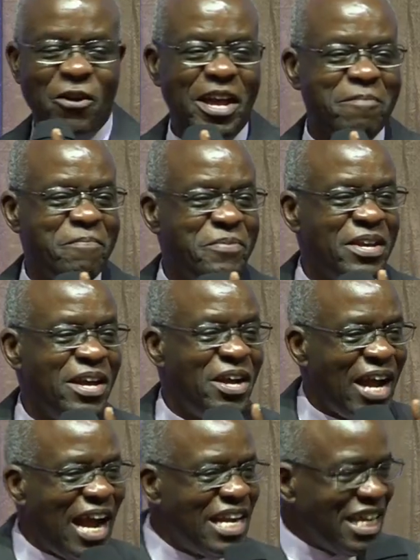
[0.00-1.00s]
him.
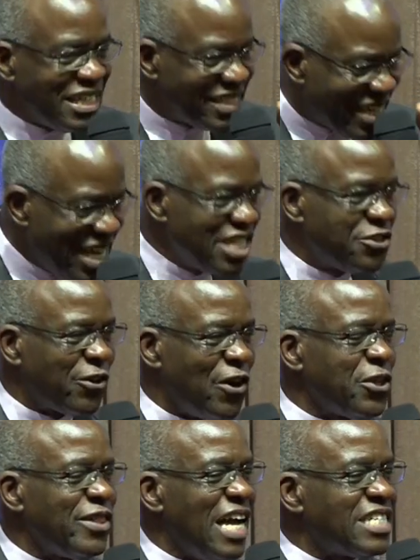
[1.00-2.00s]
And he did so
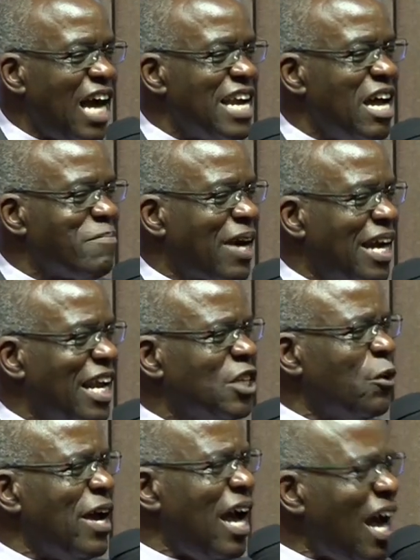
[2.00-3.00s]
so that Adam can
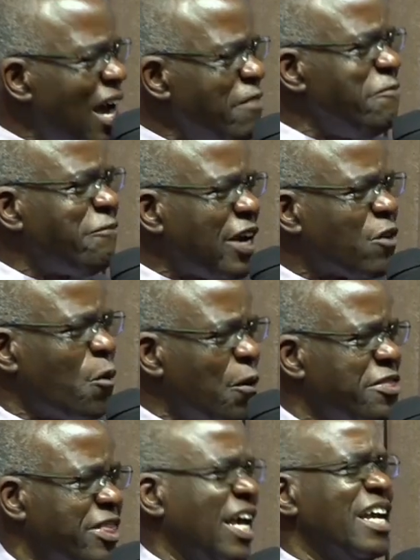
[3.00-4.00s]
enjoy every good
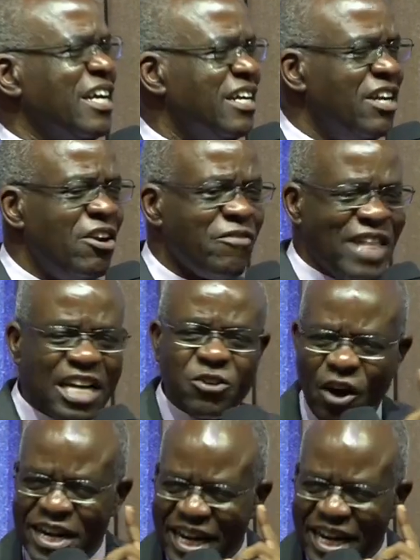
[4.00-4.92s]
thing that God